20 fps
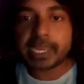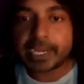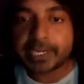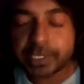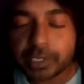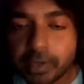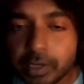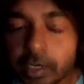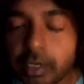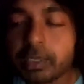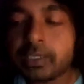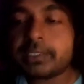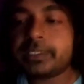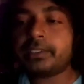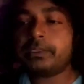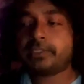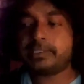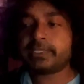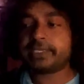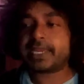And
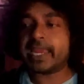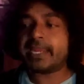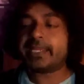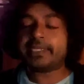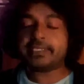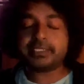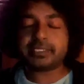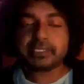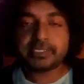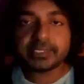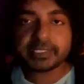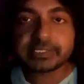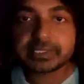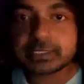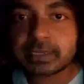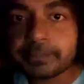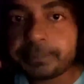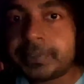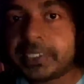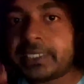all the character is
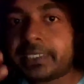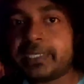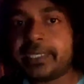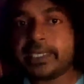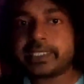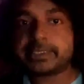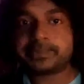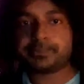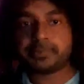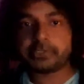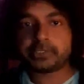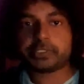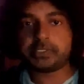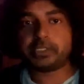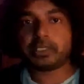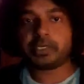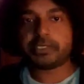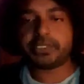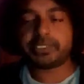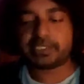completely exposed to
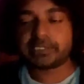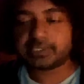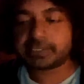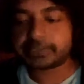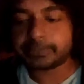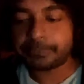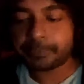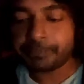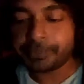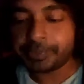the audience.